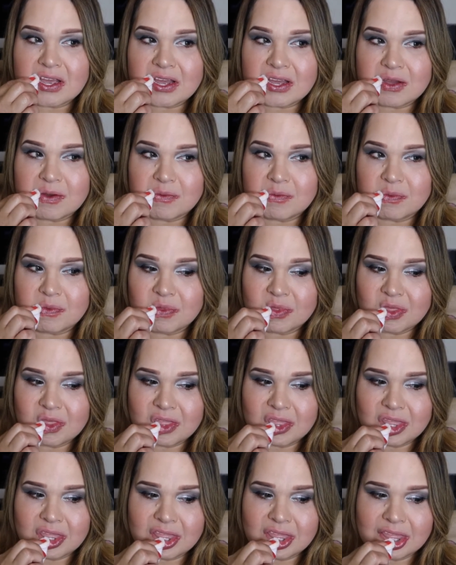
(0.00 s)
um,
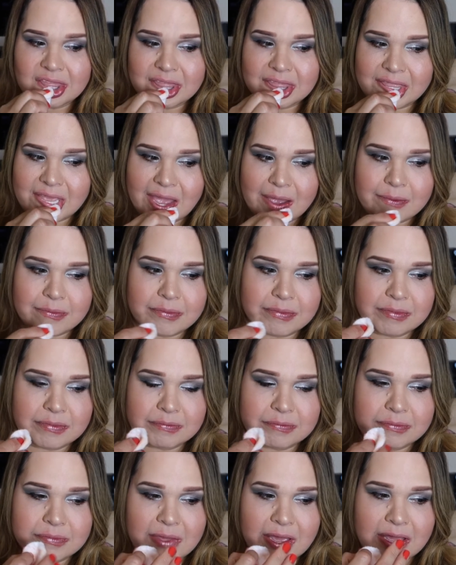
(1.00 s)
that
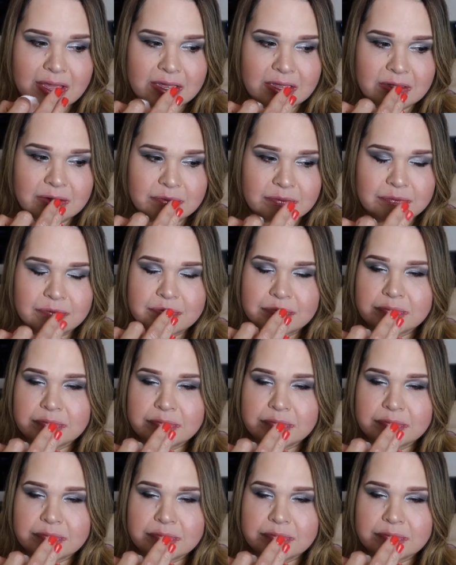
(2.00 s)
uh,